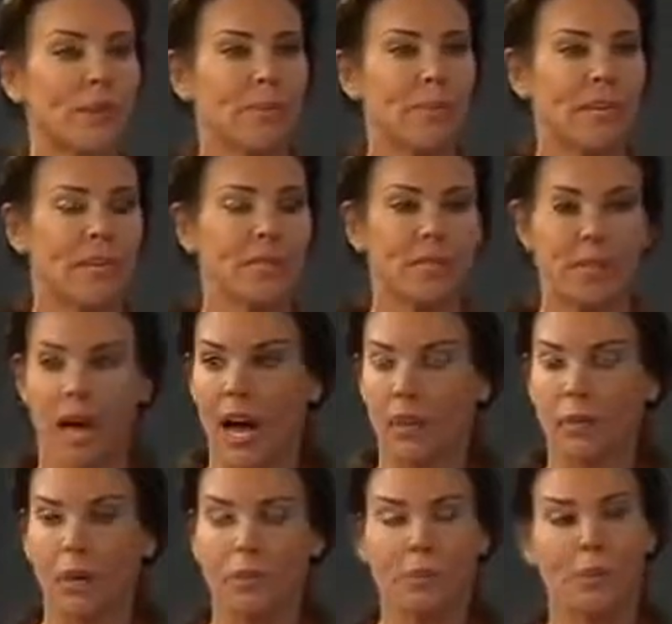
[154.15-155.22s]
Maybe it is,
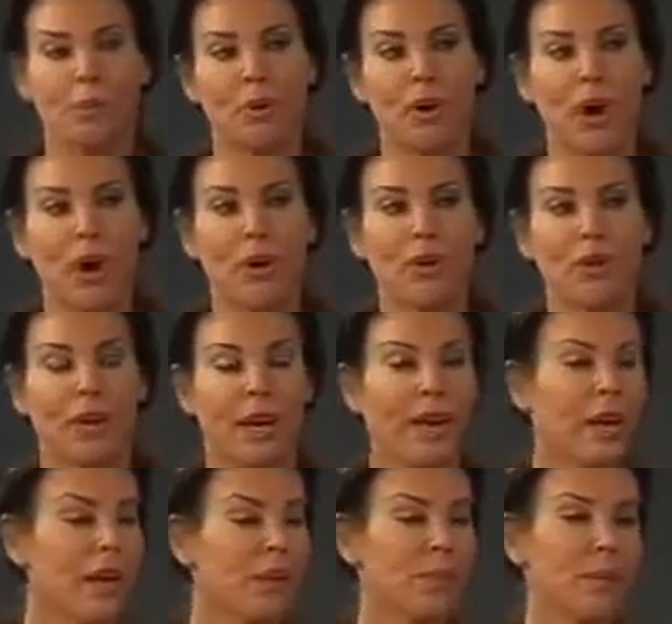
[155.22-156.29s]
I want to be more healthy.
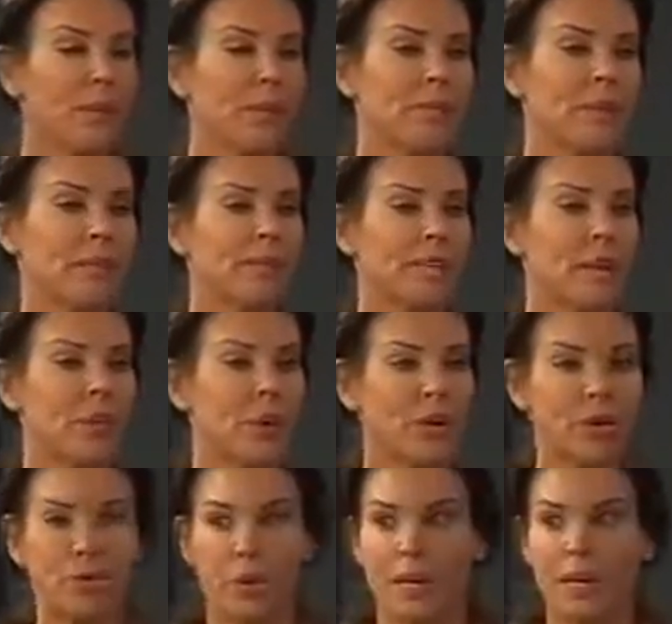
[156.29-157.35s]
Maybe it's, I
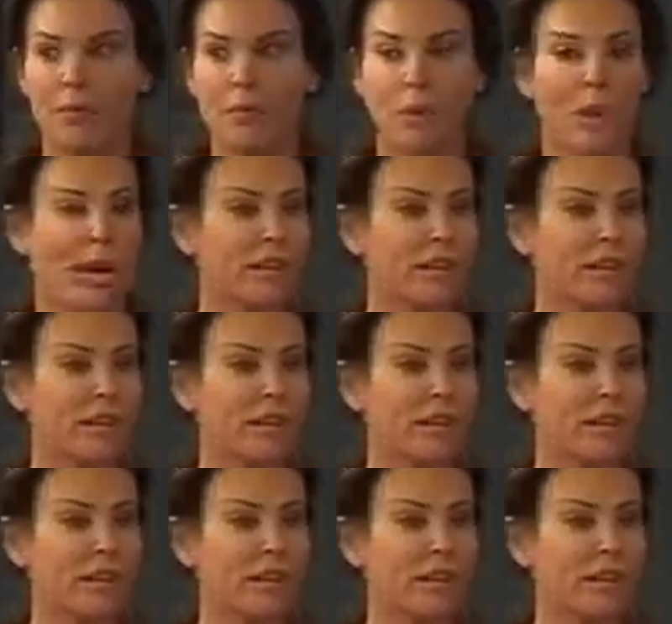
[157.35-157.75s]
want to be more